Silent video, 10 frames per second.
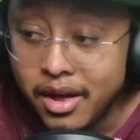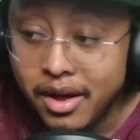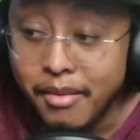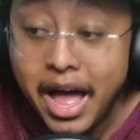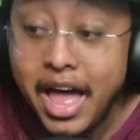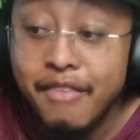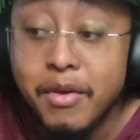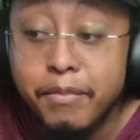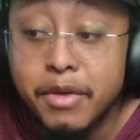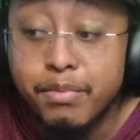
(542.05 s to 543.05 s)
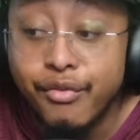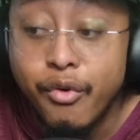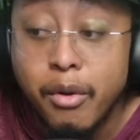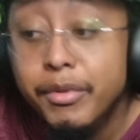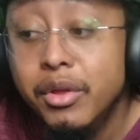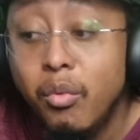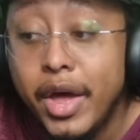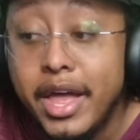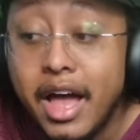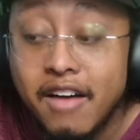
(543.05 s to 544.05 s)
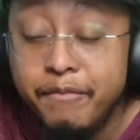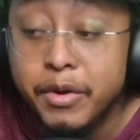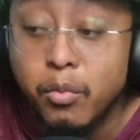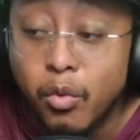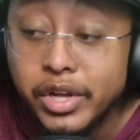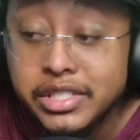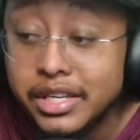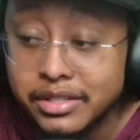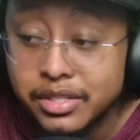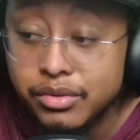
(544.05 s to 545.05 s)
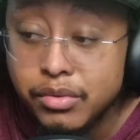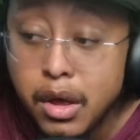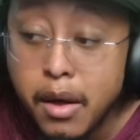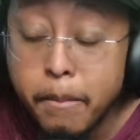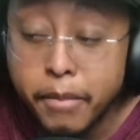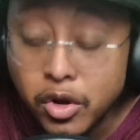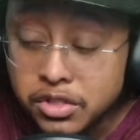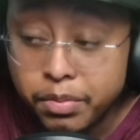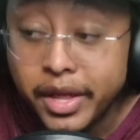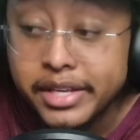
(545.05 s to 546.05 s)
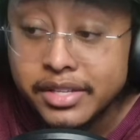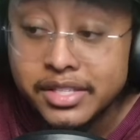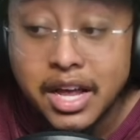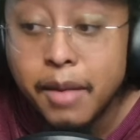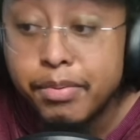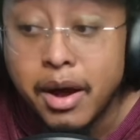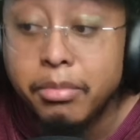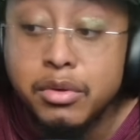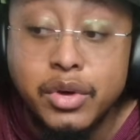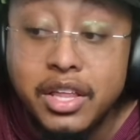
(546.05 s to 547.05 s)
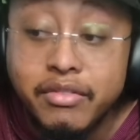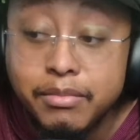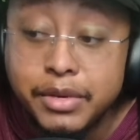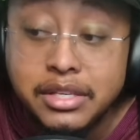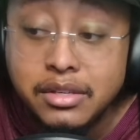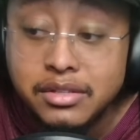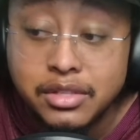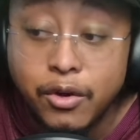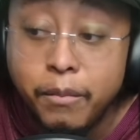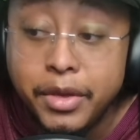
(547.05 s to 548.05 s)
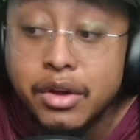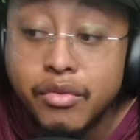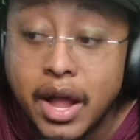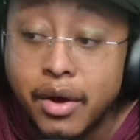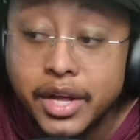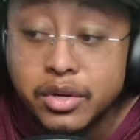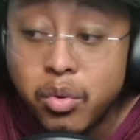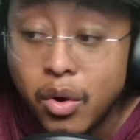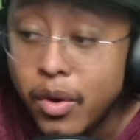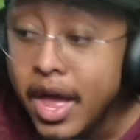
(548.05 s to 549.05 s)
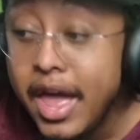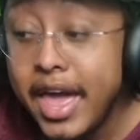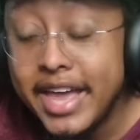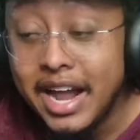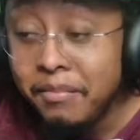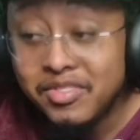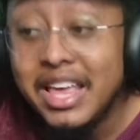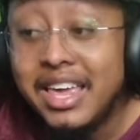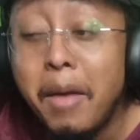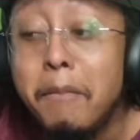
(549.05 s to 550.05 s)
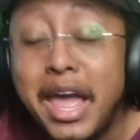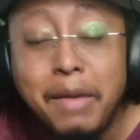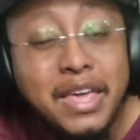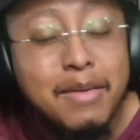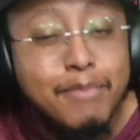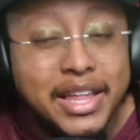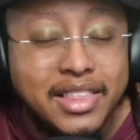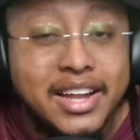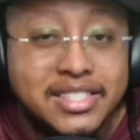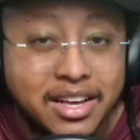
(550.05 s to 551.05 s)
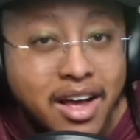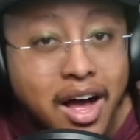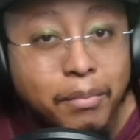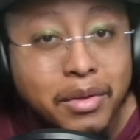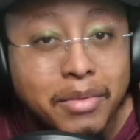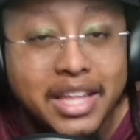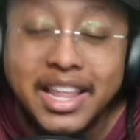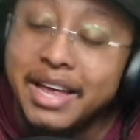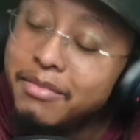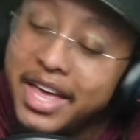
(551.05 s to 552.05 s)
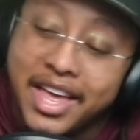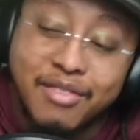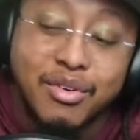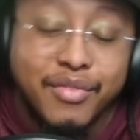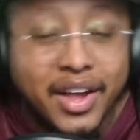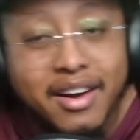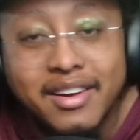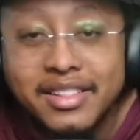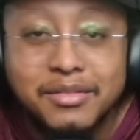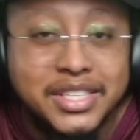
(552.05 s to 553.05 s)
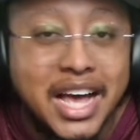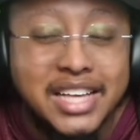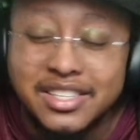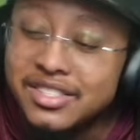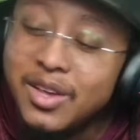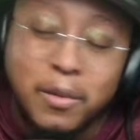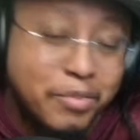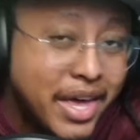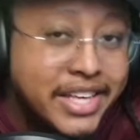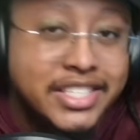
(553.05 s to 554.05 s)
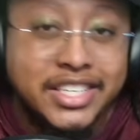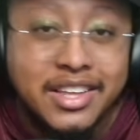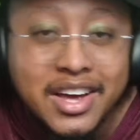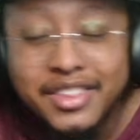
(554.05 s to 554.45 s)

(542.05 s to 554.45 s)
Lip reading: I haven't been performing the way I've been wanting to. Most places, I probably wouldn't even still be around, unquote. And I'm thinking maybe he meant that as a compliment. Like, man, Rivera and those guys are so patient.